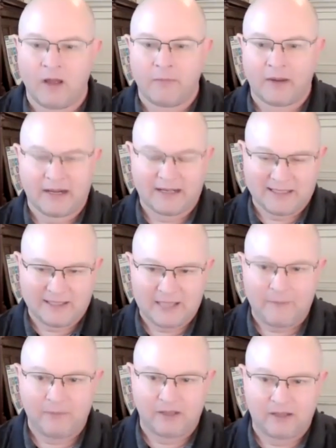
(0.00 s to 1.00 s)
but
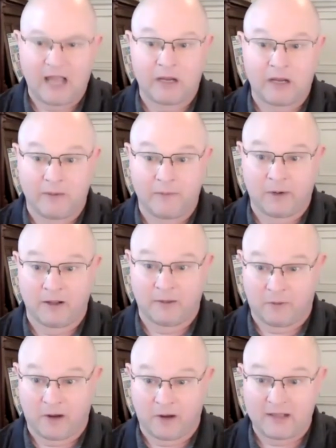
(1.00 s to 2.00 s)
accept that might be part of the
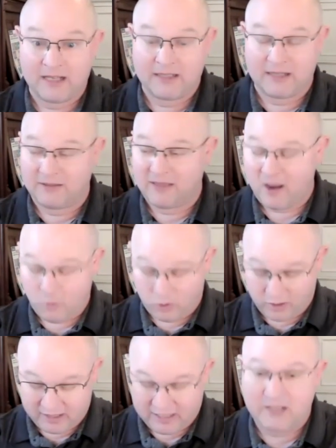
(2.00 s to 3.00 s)
process, and that will
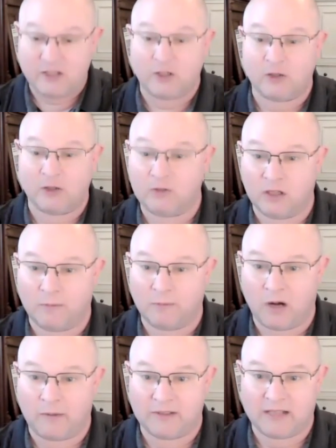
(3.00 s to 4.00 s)
get you to the
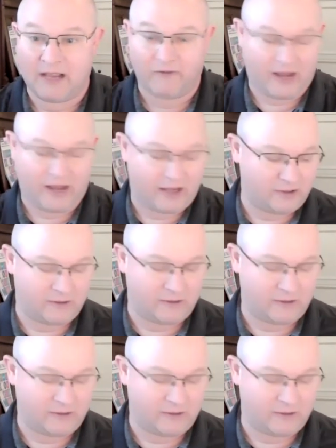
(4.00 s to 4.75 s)
promised land faster.